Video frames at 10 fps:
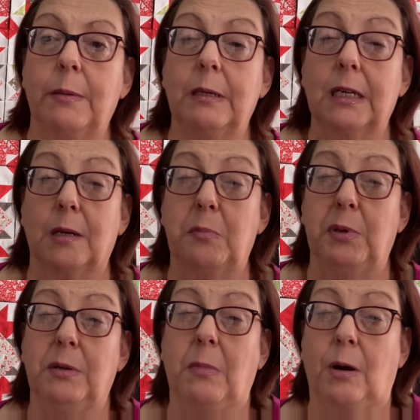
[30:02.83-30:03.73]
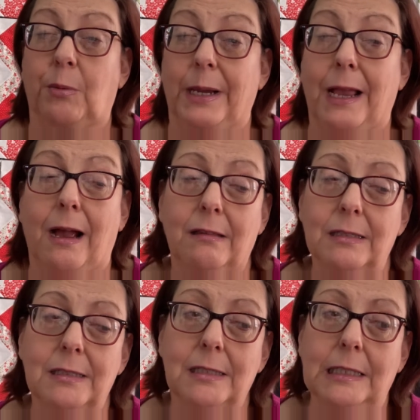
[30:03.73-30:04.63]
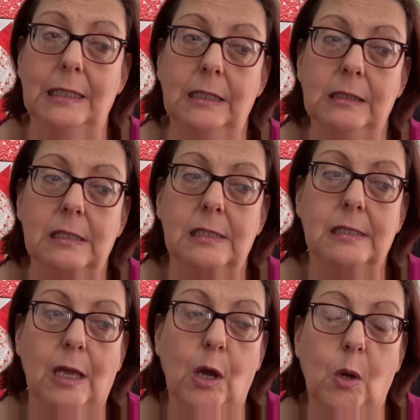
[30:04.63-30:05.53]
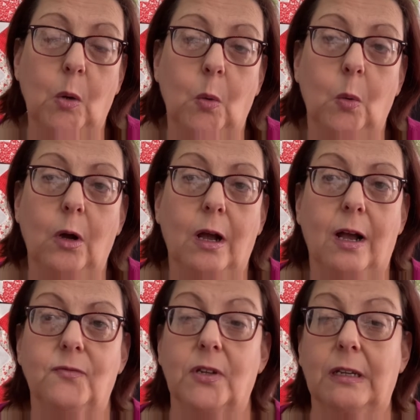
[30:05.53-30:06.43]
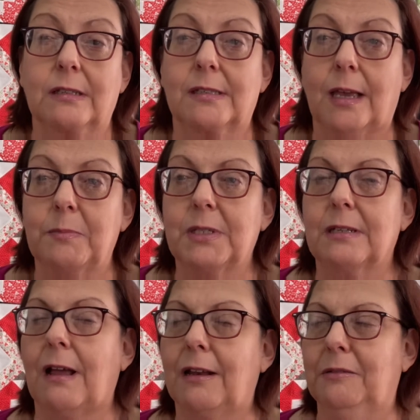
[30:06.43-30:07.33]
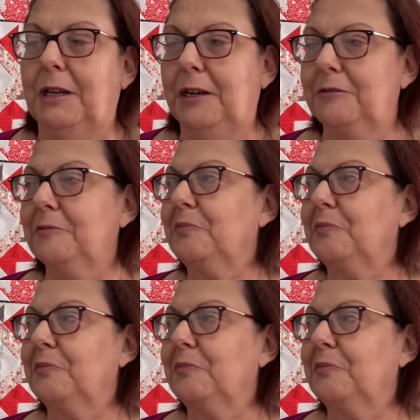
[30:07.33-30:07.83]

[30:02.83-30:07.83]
going to be my reality. So I have to accept it. I don't know.